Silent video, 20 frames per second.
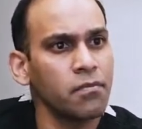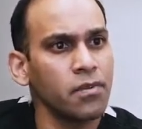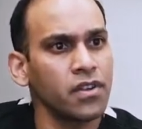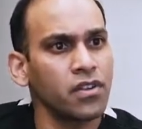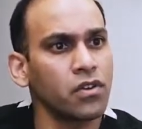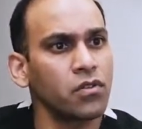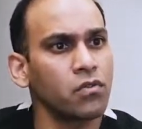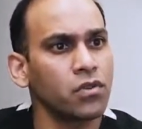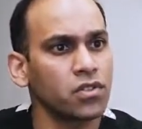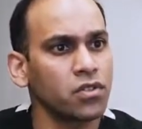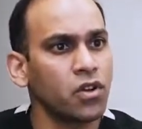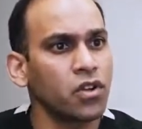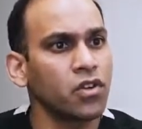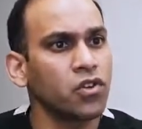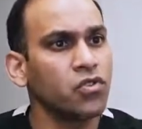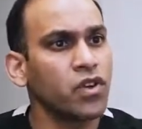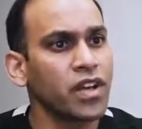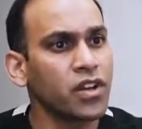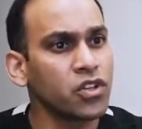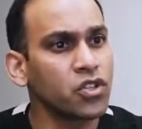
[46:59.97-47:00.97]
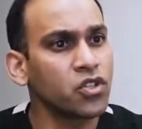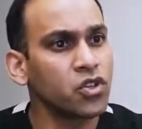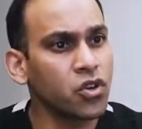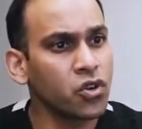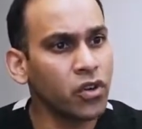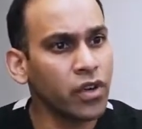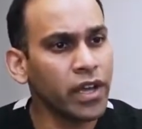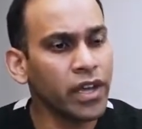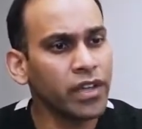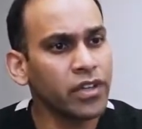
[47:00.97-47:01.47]
I think it's called greater
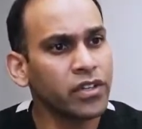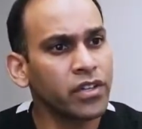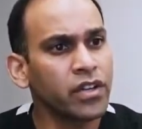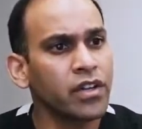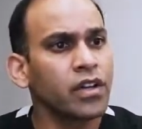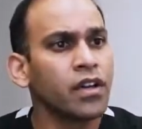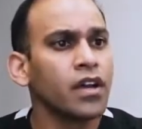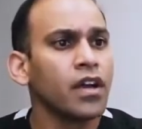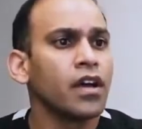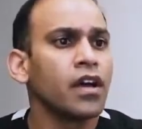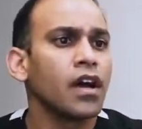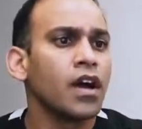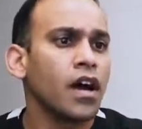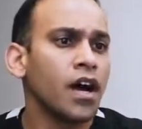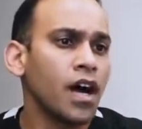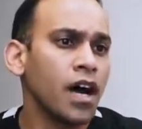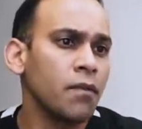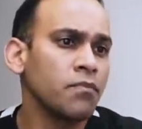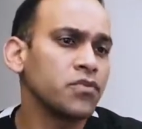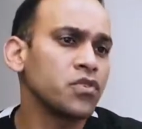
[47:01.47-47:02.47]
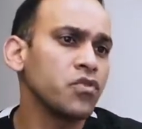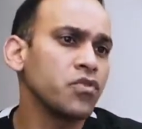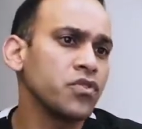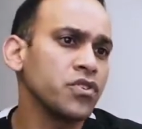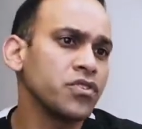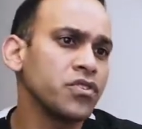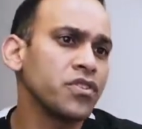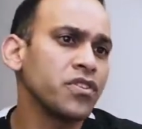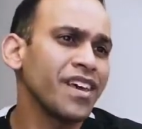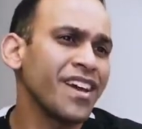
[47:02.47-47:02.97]
trochanter. Sure. So
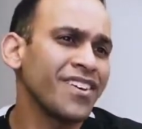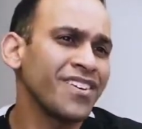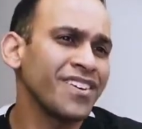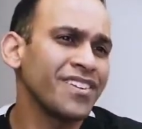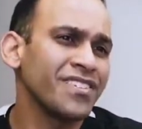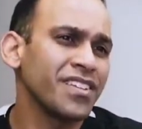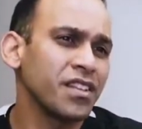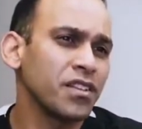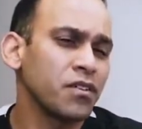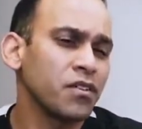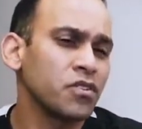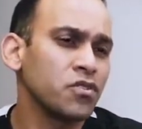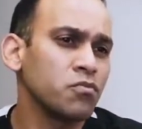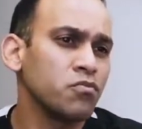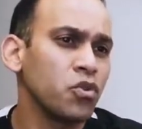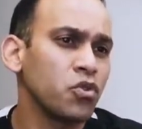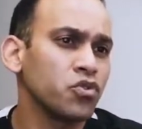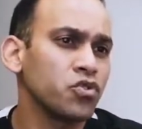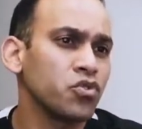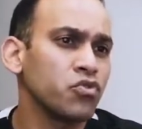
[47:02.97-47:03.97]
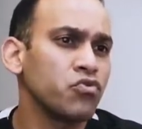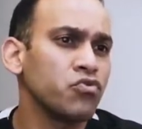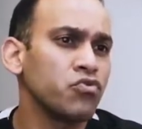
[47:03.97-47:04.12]
these are the areas that there's most